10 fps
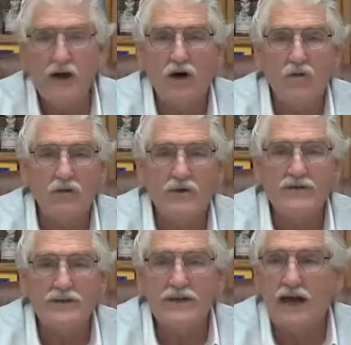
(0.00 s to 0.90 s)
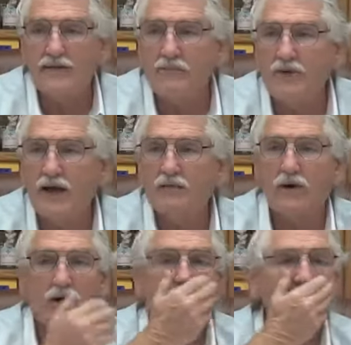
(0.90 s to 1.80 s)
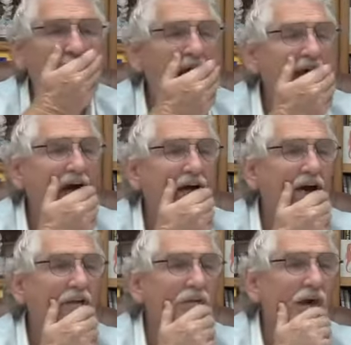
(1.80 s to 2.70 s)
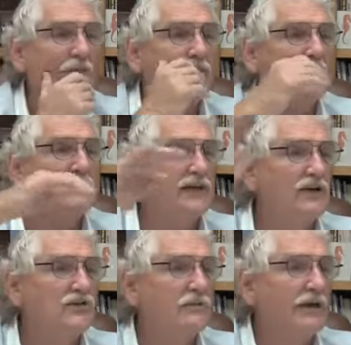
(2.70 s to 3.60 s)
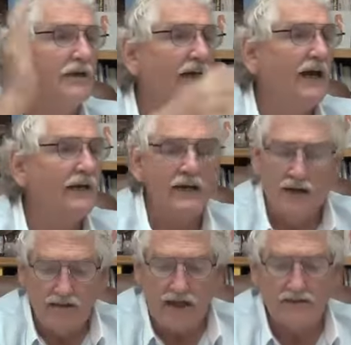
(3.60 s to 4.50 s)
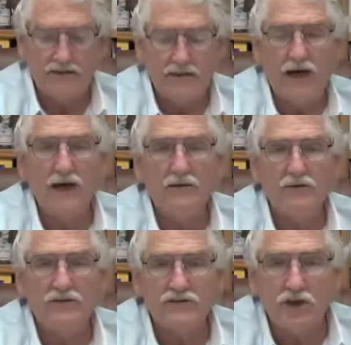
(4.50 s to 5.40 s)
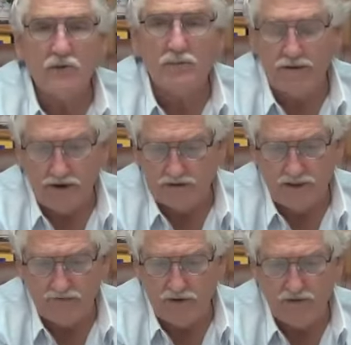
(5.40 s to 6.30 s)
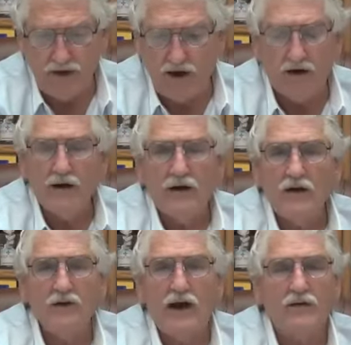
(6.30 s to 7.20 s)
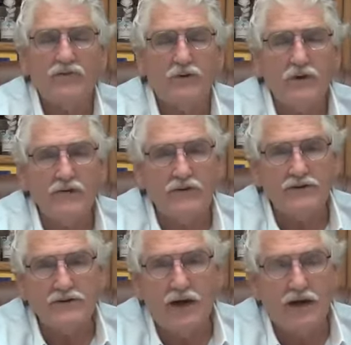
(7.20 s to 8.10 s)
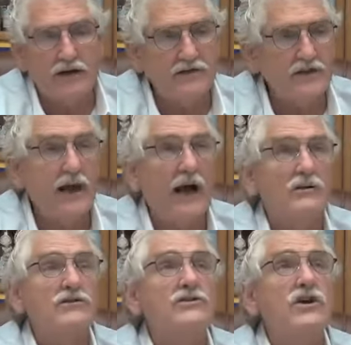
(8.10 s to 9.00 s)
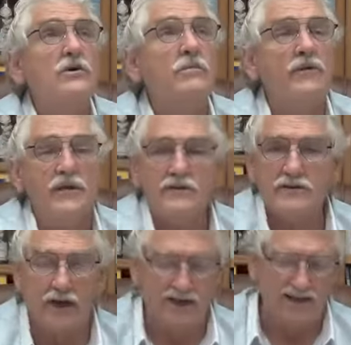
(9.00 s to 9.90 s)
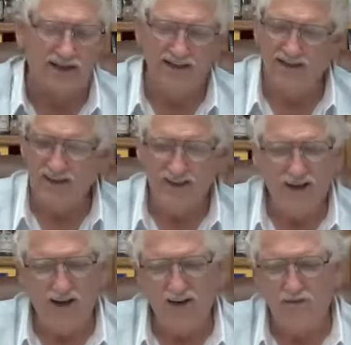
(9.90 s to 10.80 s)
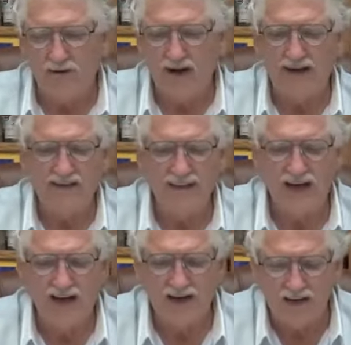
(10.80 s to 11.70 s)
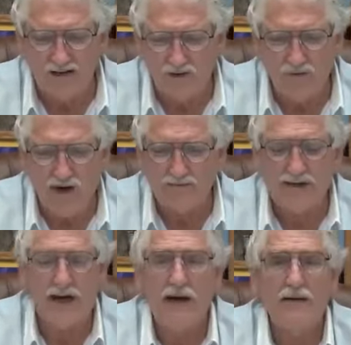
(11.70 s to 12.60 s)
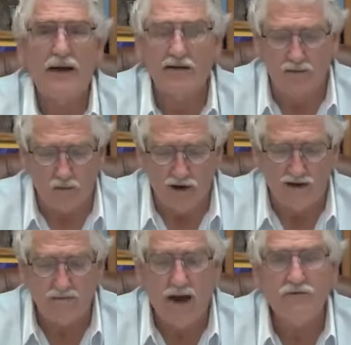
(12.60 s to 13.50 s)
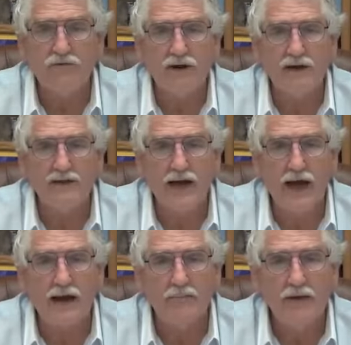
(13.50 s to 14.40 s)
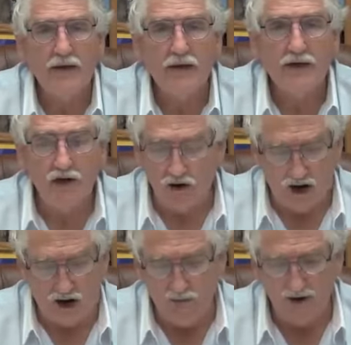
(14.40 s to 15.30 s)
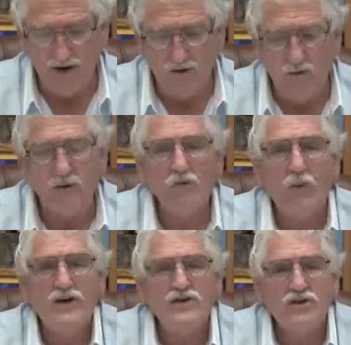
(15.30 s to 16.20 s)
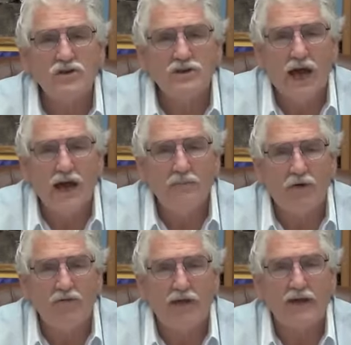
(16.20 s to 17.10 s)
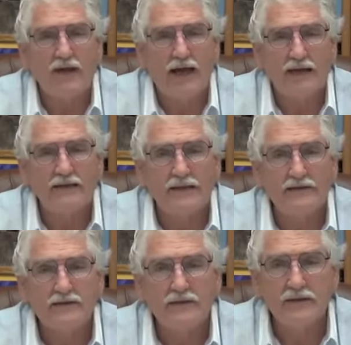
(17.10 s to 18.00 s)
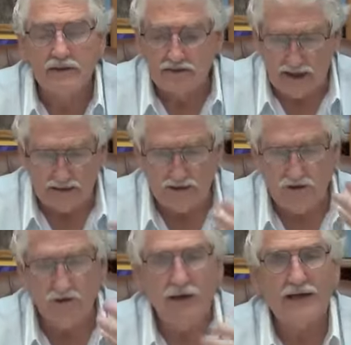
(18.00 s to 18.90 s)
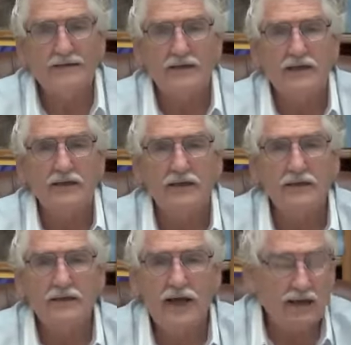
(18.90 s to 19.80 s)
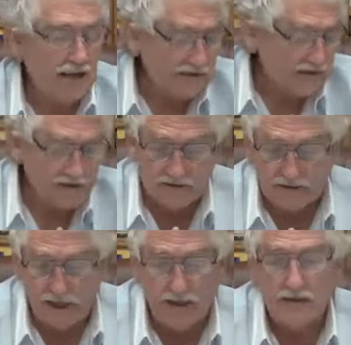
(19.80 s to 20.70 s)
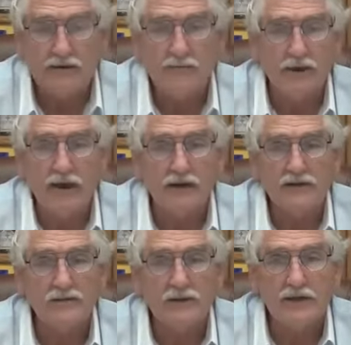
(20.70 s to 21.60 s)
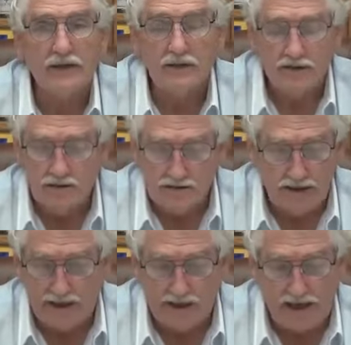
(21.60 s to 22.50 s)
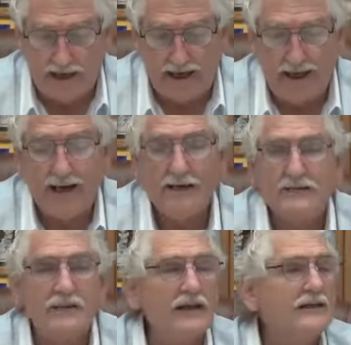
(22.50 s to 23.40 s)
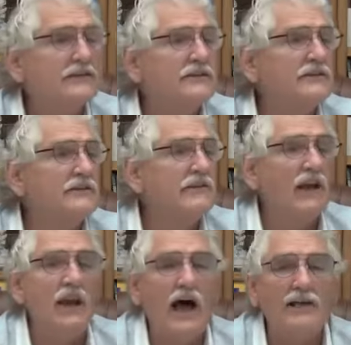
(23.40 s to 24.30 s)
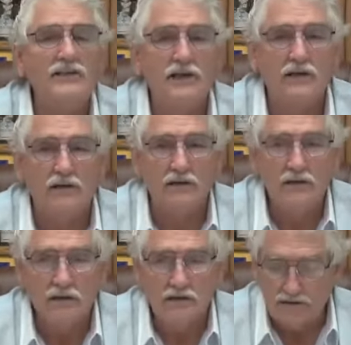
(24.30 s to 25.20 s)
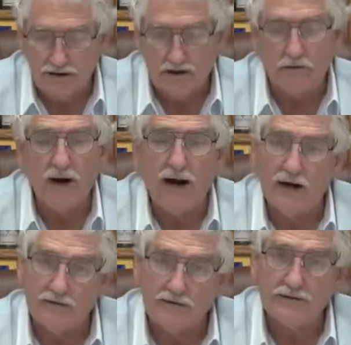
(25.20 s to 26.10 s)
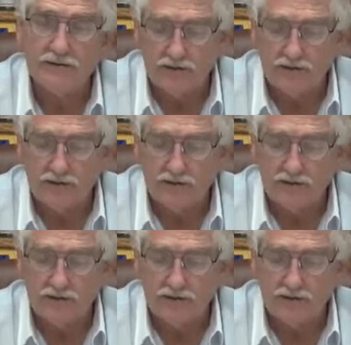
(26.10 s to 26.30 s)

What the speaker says: Oh, would we see that in the blood work? Oh, my God, all the white blood cells would be dead. That study was stupid. There's nothing there. You'd have to read the study to see how stupid this study is. Oh, my God, here's the website. I'm not going to waste my friggin' time. You know, I wouldn't, you wouldn't waste your time on thinking like this. That's crazy. That's insane, to be honest with you. That isn't logical. Look around.